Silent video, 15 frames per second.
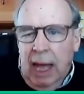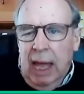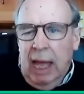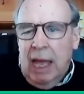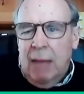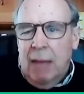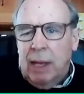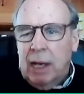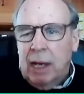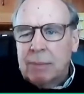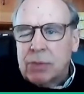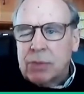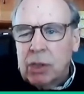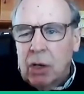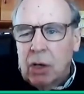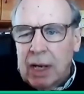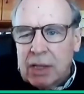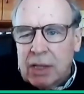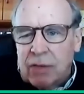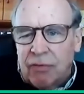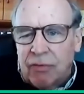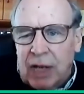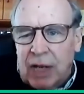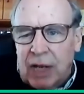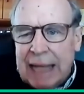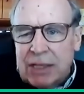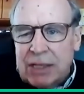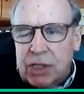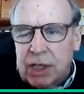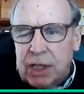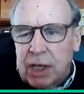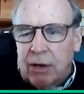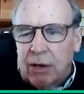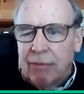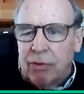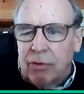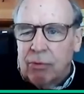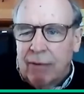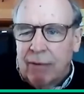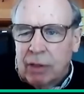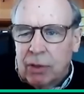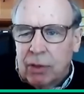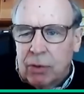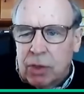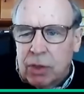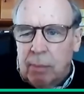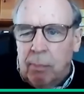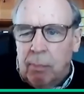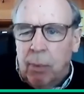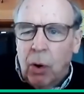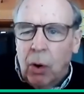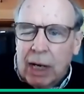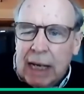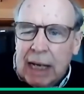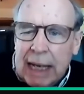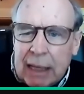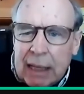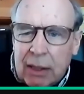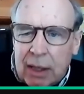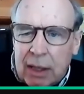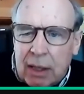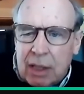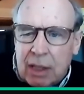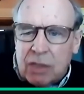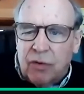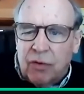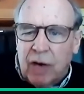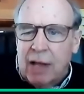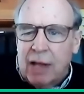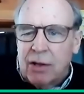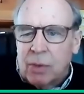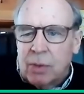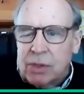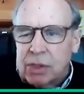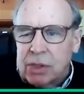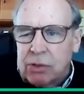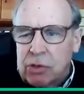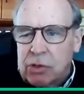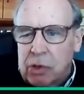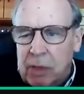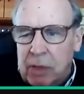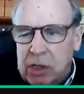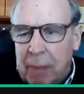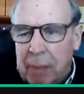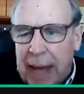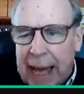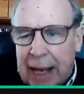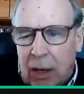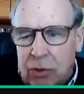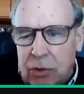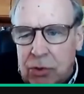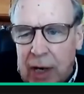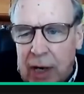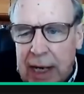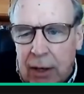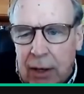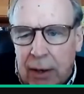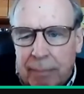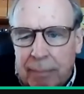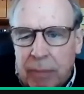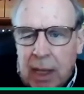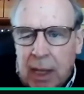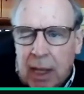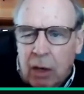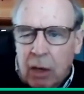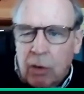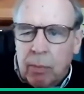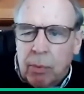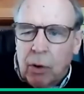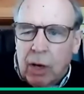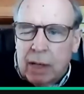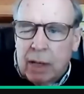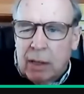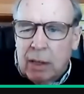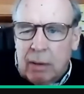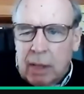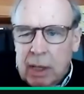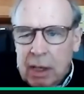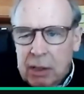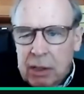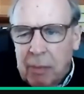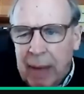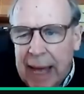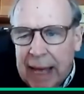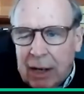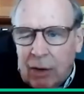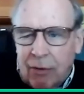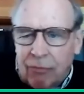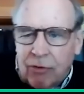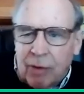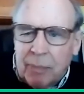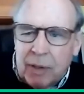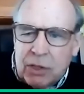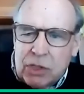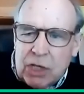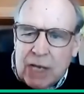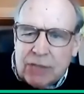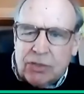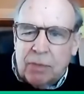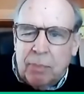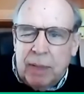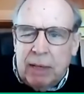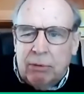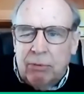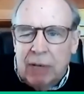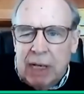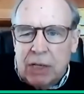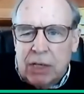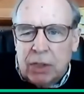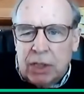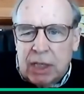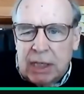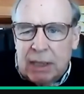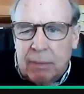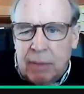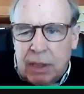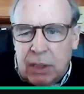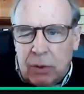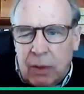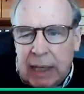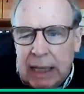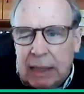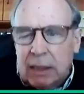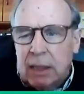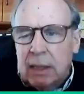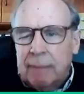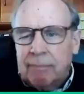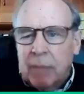He becomes known as the financier of the revolution. Born in England, his father was a t- tobacco trader who brought tobacco from the Chesapeake region to, the, to England.